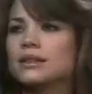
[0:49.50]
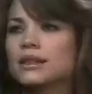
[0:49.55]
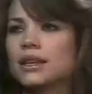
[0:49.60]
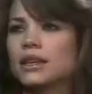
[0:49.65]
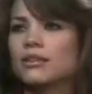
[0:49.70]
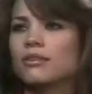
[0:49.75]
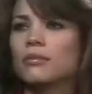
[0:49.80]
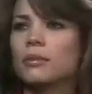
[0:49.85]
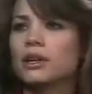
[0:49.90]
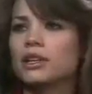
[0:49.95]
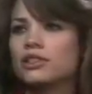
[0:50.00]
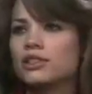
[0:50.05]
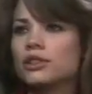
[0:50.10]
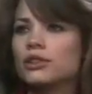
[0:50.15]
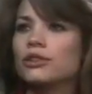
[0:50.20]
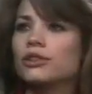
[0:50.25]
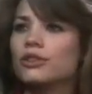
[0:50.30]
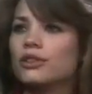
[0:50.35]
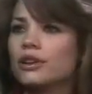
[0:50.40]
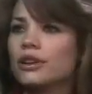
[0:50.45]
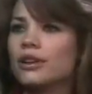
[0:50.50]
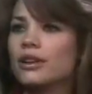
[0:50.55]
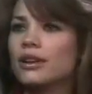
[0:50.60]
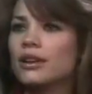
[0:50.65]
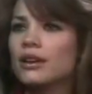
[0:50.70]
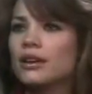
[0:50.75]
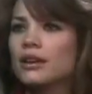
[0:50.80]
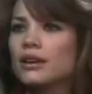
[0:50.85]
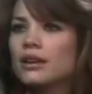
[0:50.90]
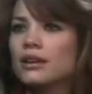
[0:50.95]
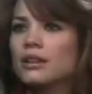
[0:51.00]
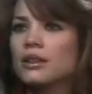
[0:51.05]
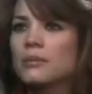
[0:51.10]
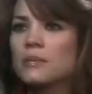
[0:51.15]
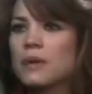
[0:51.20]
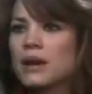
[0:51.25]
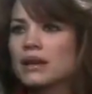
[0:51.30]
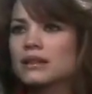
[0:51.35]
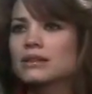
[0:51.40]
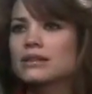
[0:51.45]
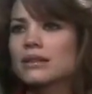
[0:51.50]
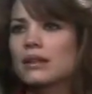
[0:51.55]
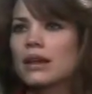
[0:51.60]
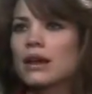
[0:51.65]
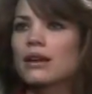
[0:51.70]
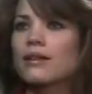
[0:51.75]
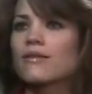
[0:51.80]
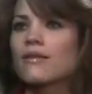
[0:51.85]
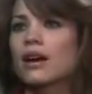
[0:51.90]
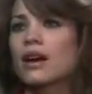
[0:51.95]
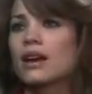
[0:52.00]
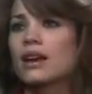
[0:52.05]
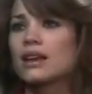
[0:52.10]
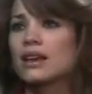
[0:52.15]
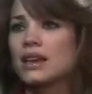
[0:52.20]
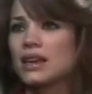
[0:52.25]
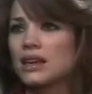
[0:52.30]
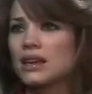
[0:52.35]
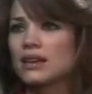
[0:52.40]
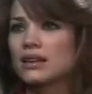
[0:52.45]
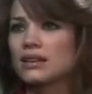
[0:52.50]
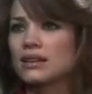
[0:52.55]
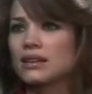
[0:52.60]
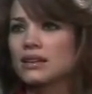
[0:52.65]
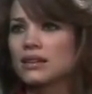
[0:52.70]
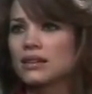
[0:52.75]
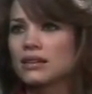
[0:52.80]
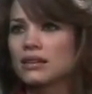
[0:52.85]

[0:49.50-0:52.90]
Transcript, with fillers: is to give my children the best life I can.